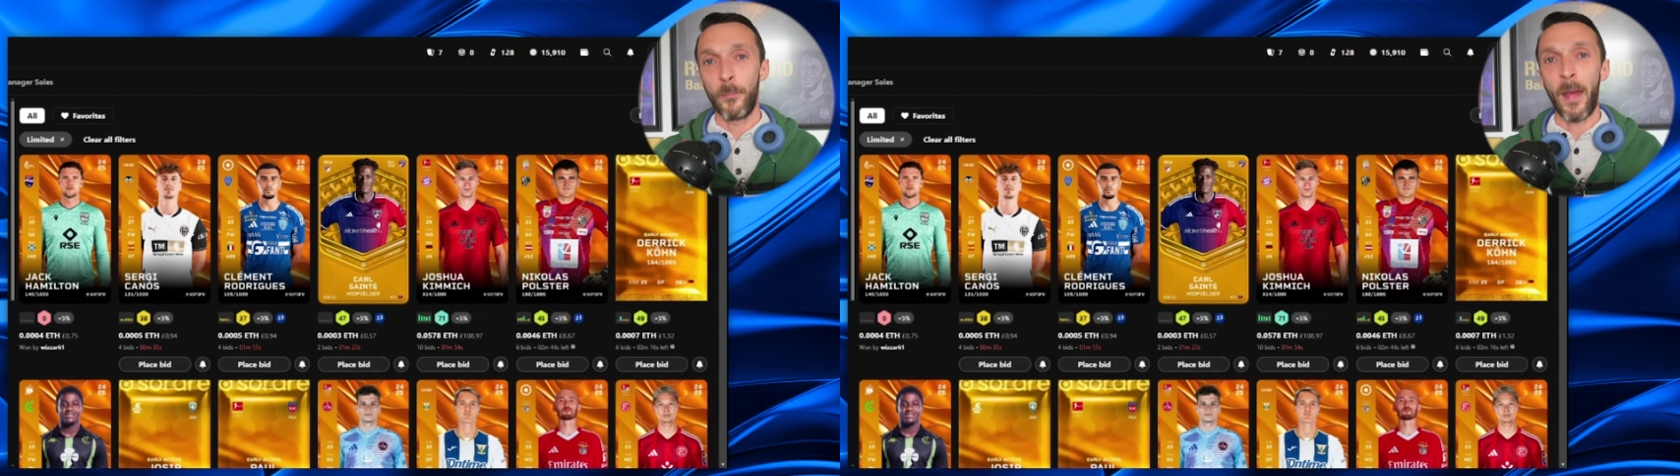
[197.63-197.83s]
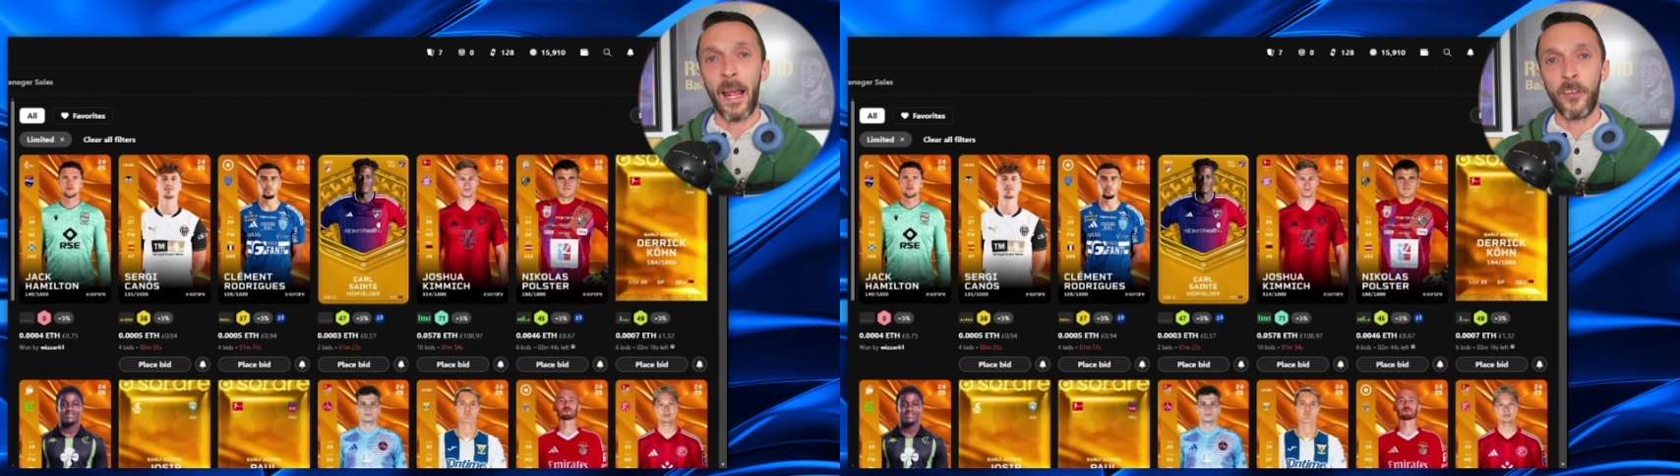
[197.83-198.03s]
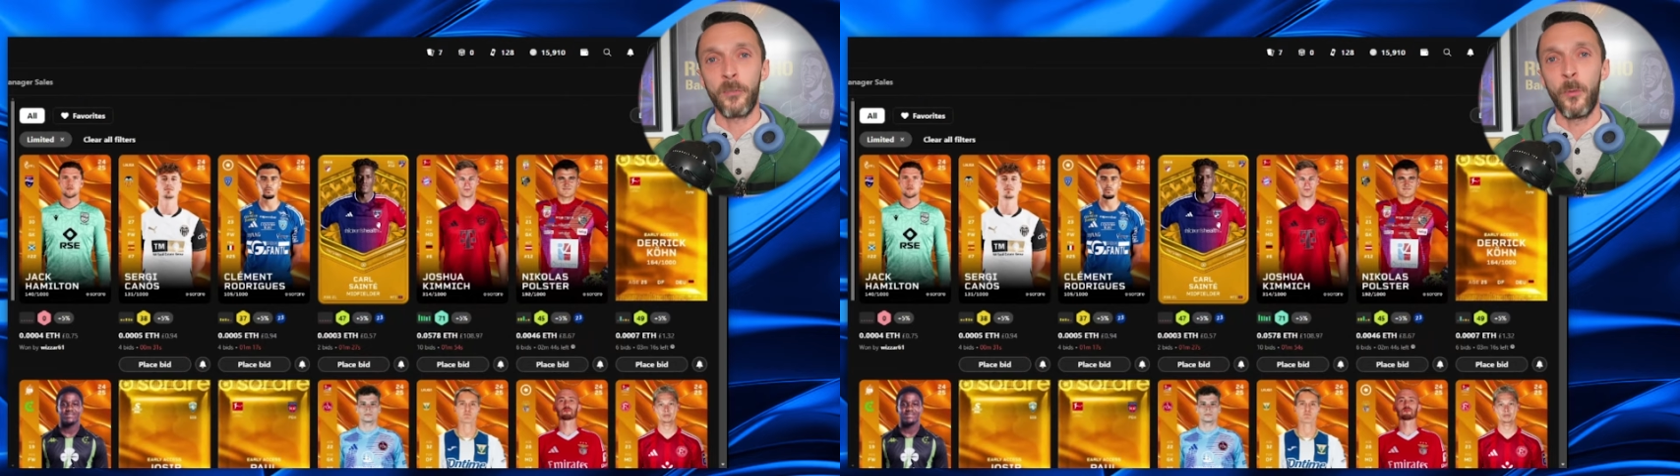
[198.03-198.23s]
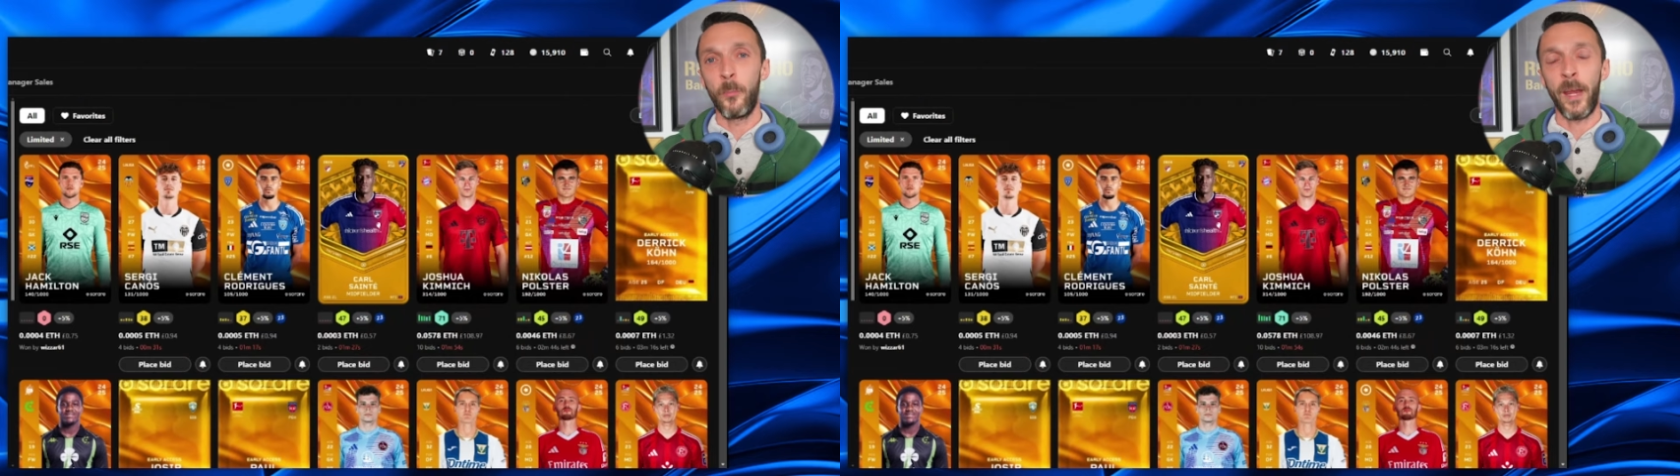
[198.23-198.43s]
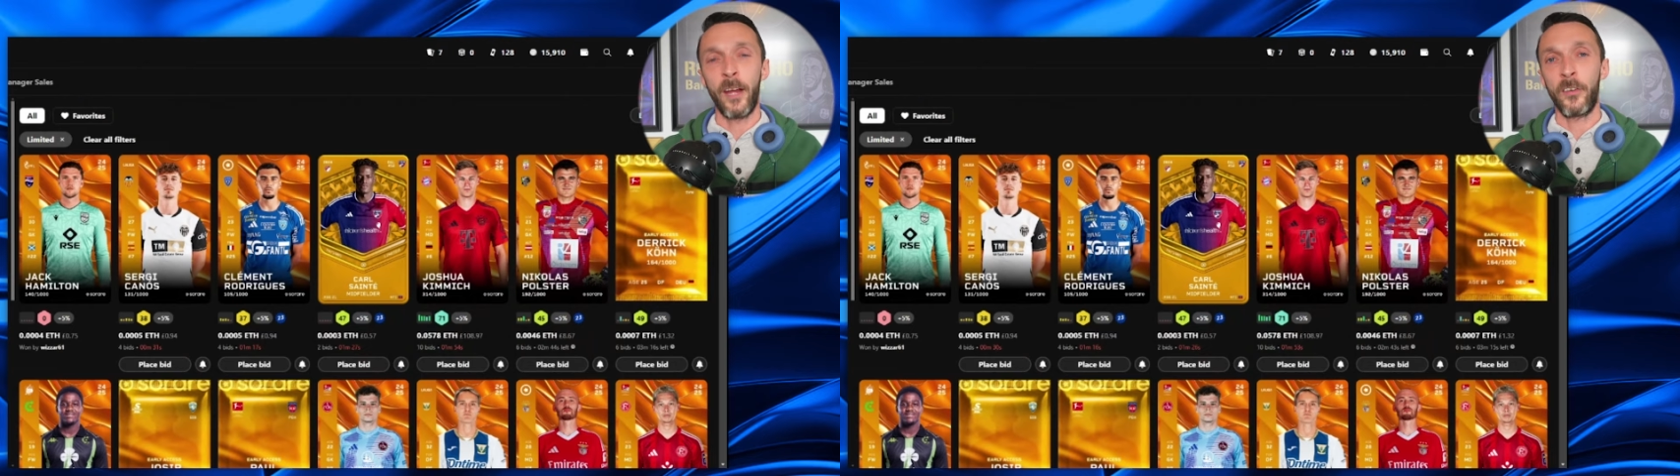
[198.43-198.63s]
maximum
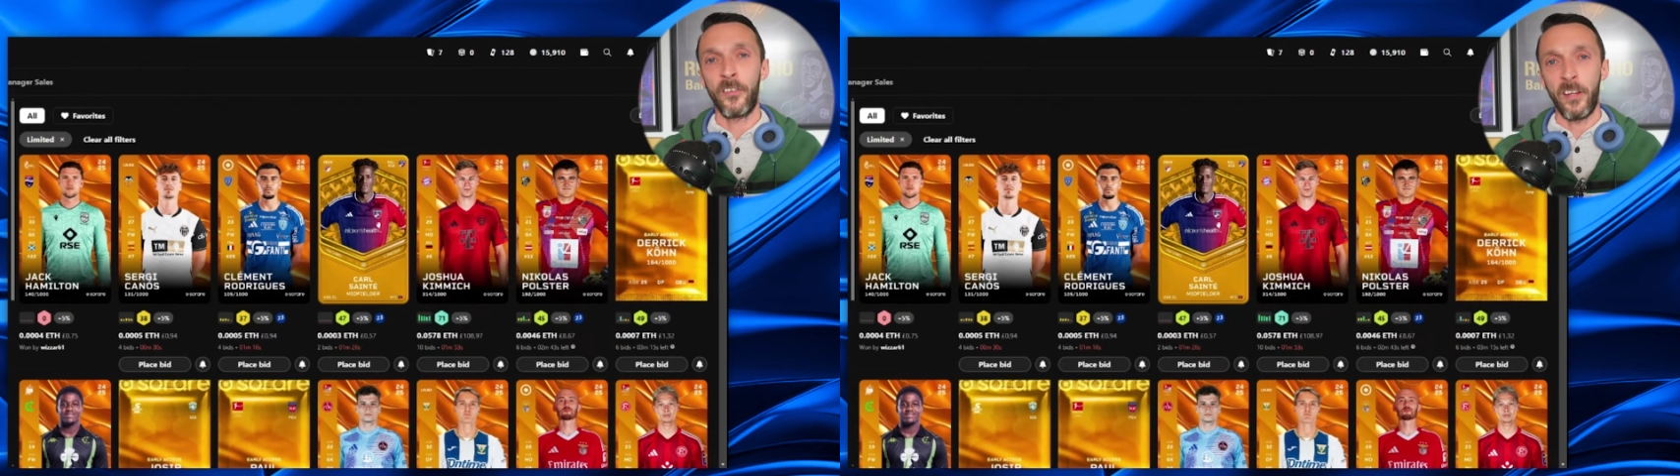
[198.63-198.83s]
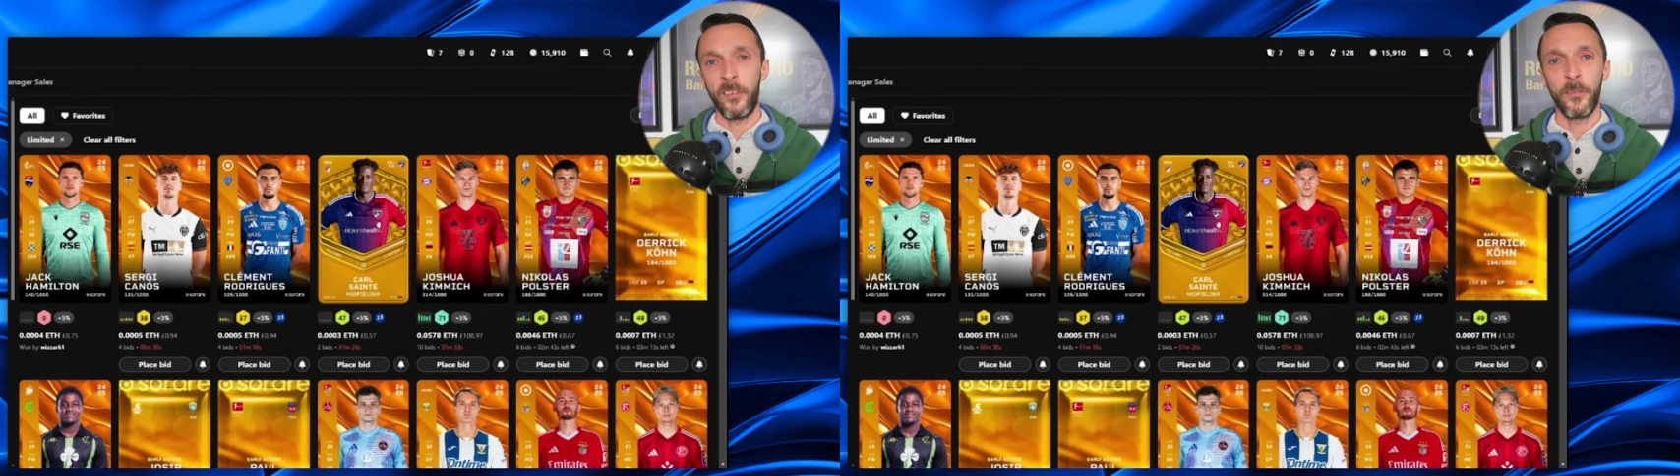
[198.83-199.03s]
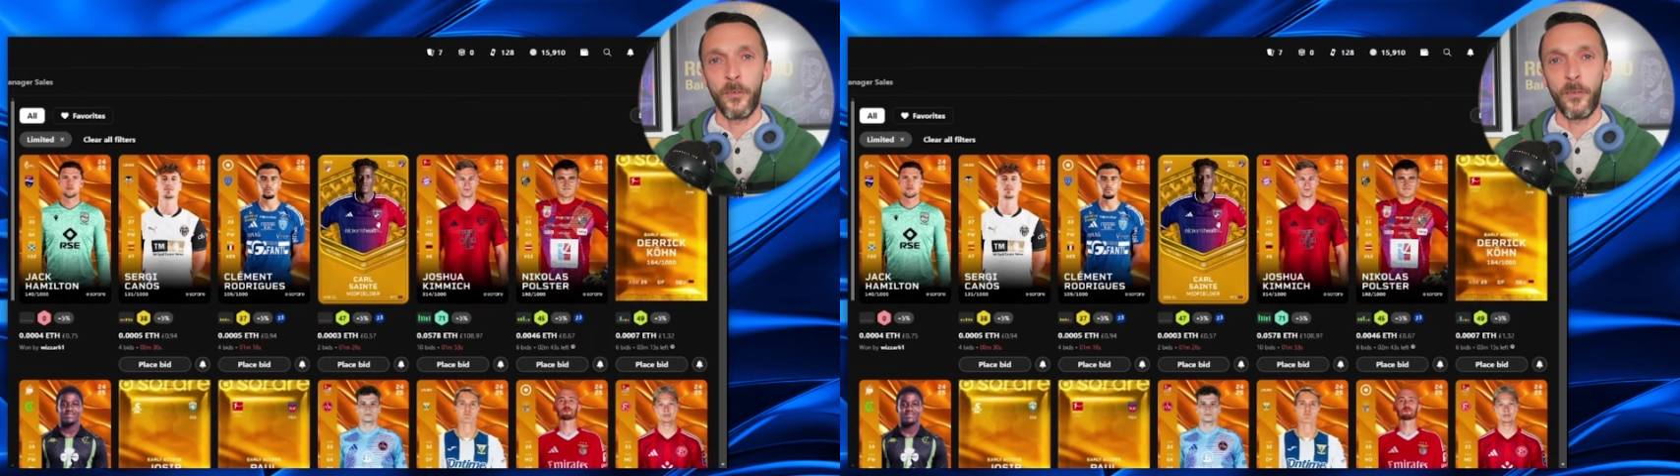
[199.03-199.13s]
per season